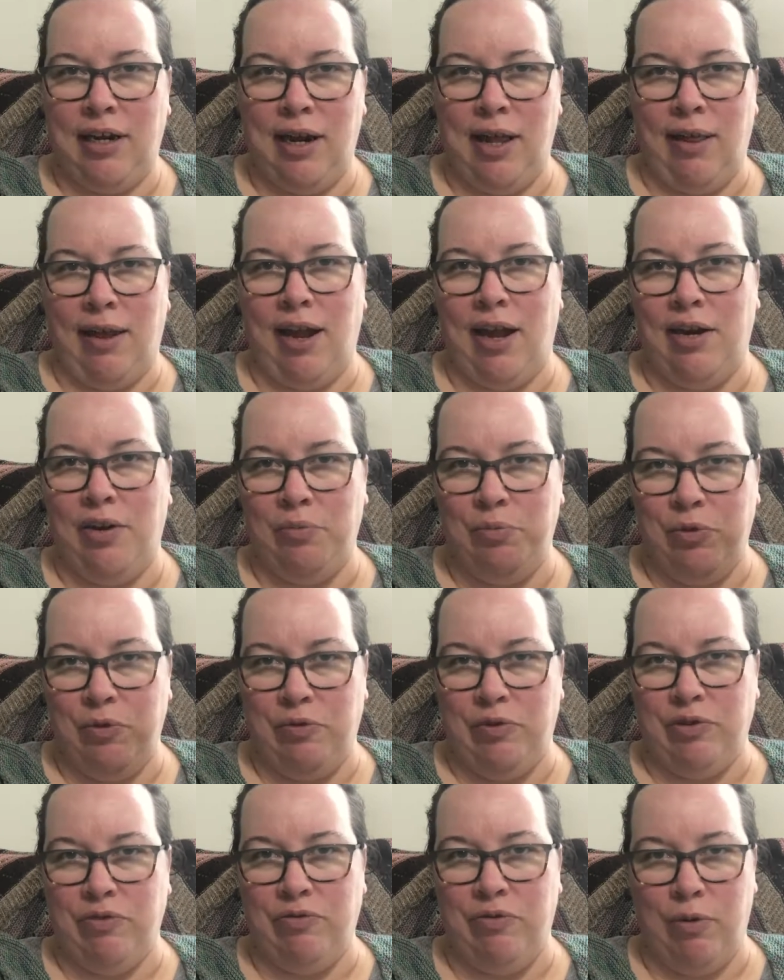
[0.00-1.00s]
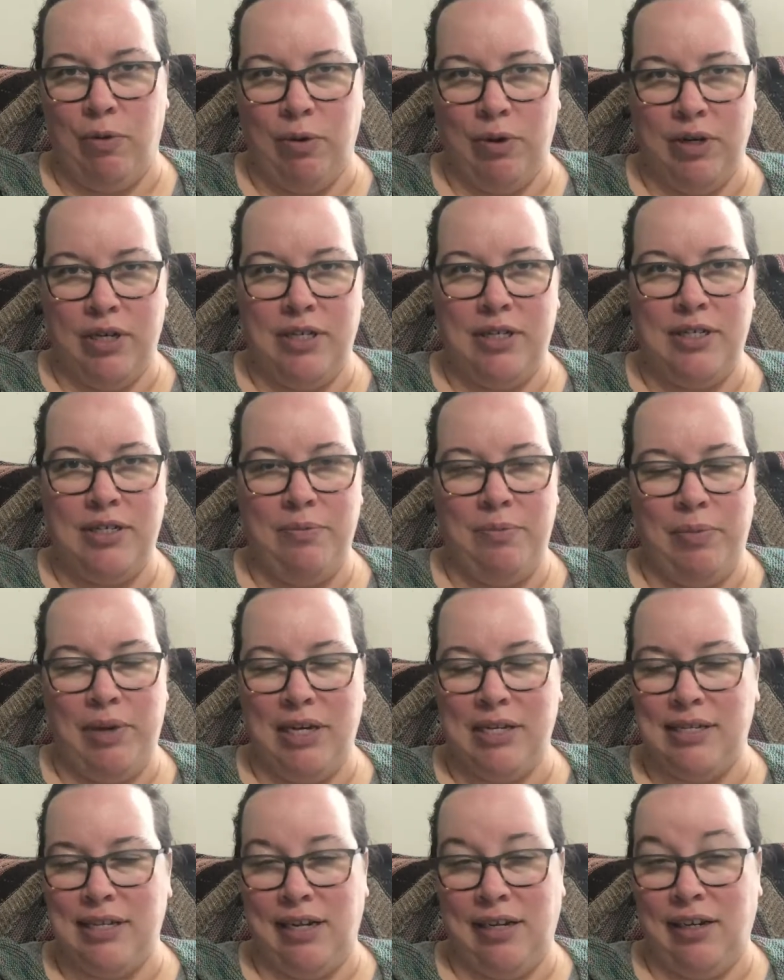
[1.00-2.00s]
and I kind of moved it forward
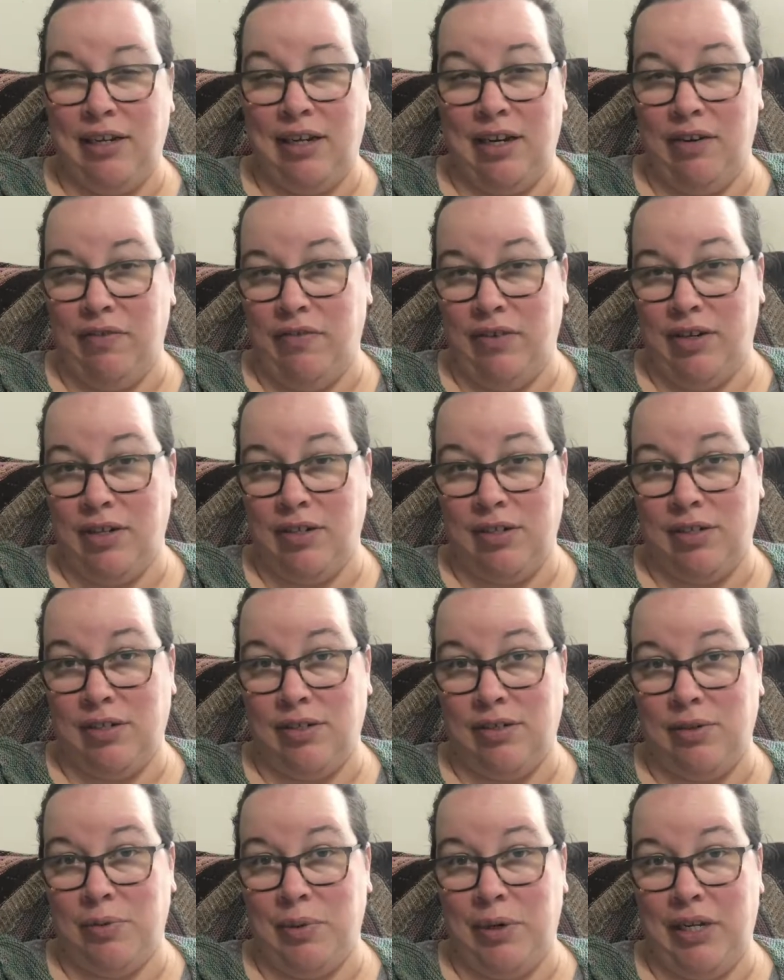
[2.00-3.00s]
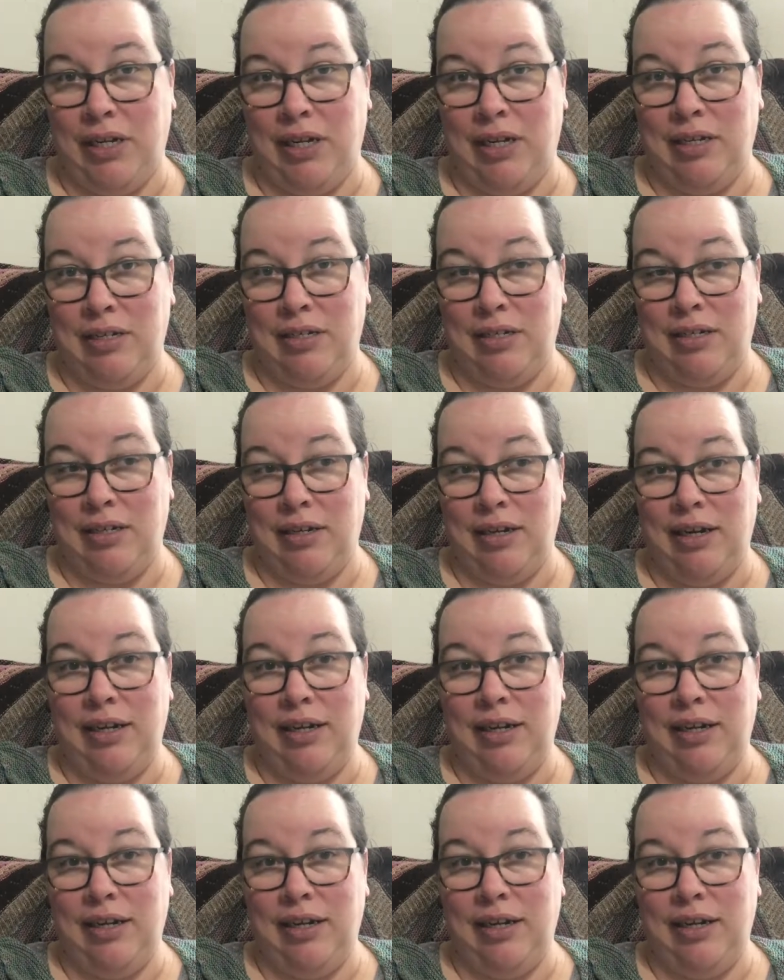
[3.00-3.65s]
because I didn't get it finished in 2018.